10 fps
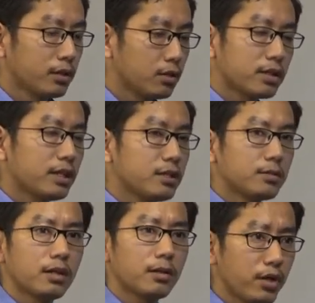The
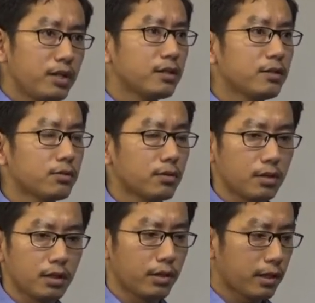Chinese, there are many Chinese
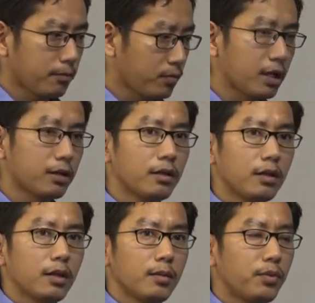like
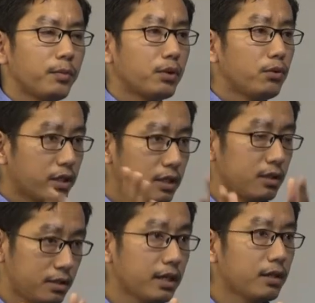people who are
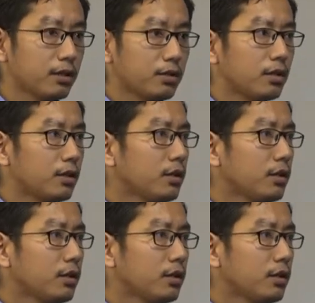in China.